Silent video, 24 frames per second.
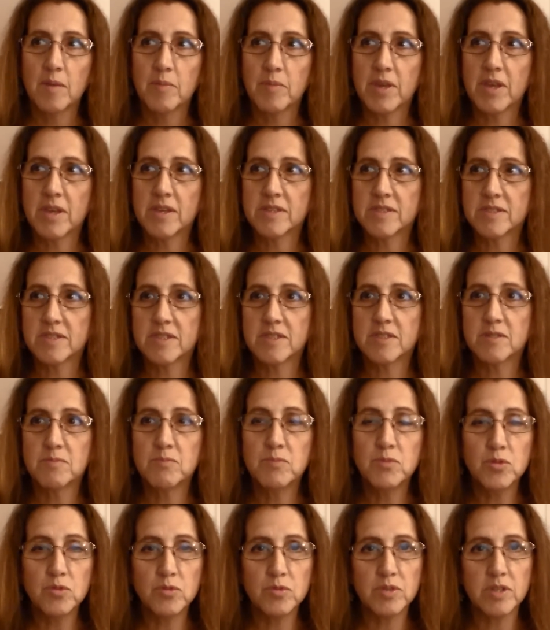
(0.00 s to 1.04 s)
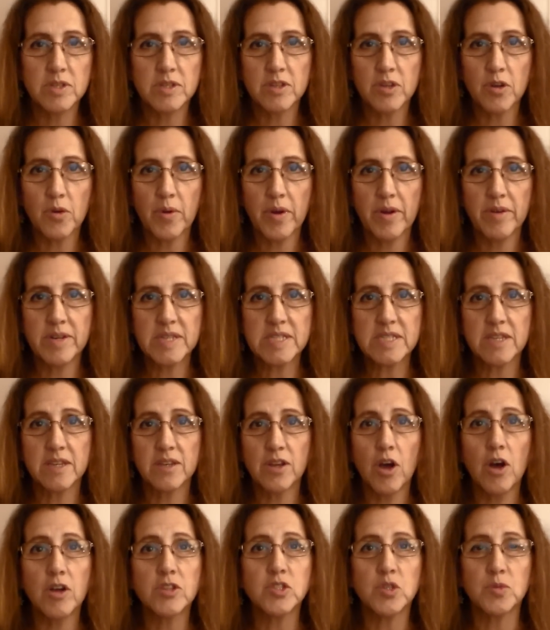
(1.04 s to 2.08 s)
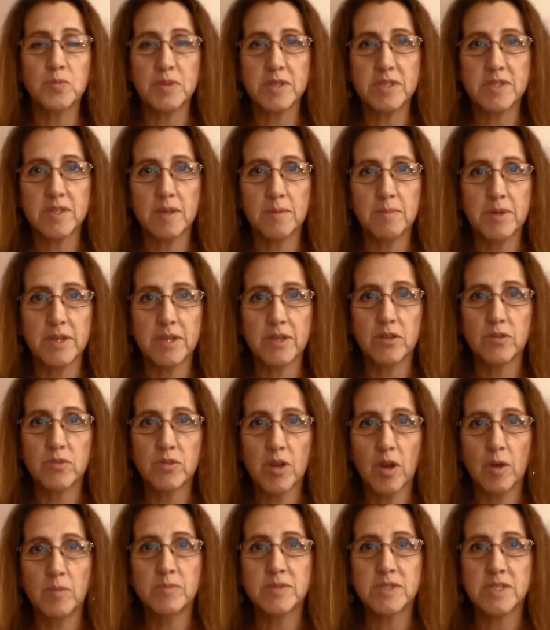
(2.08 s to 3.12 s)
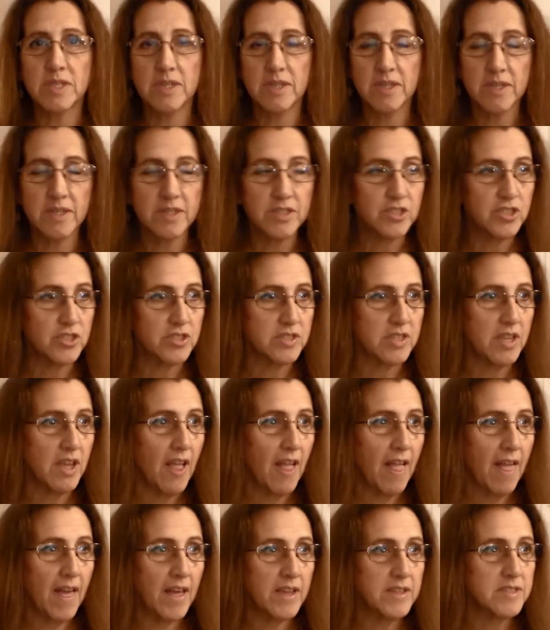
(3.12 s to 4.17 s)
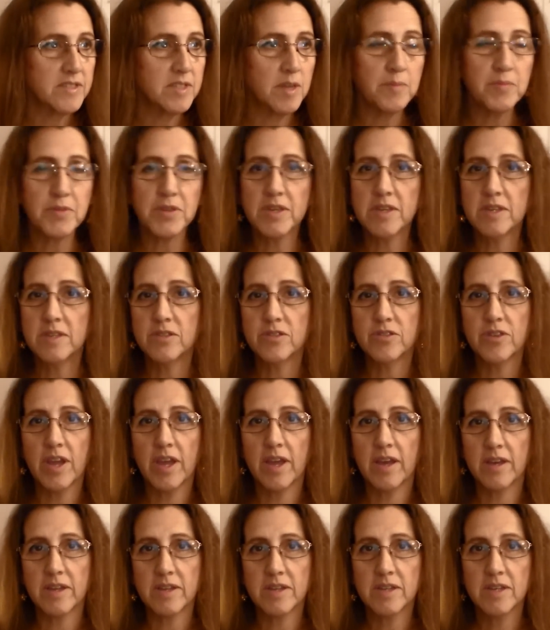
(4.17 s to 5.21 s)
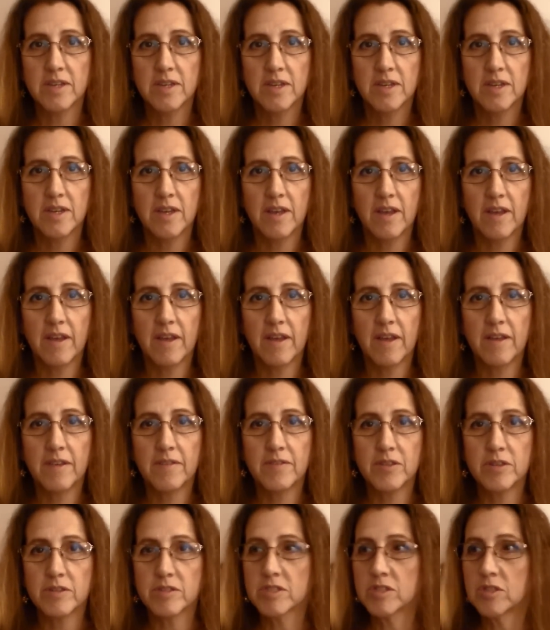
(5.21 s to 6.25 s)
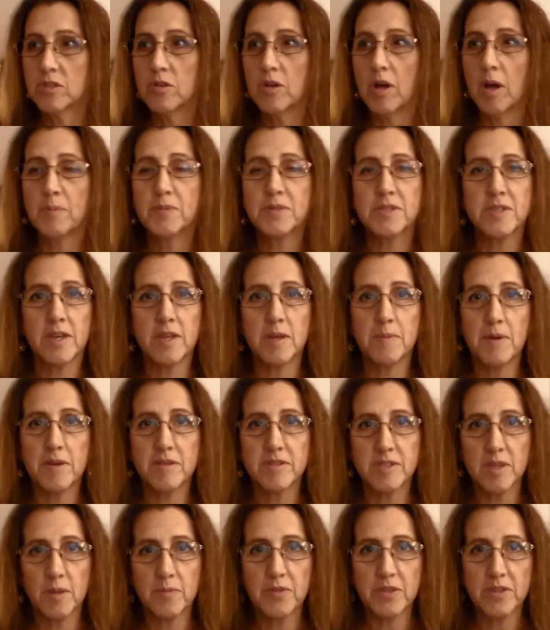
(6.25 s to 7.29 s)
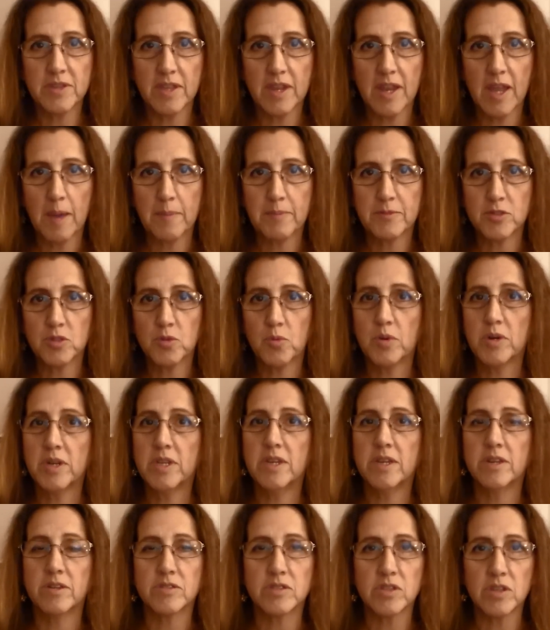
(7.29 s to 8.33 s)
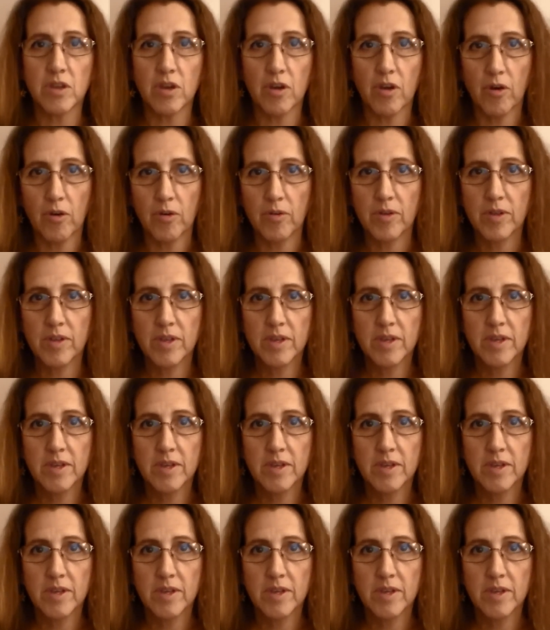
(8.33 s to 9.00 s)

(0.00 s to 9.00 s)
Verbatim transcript: because this moon in Aquarius can also be somebody who comes in and just has something in their head and they're still upset about something that happened 20 years ago,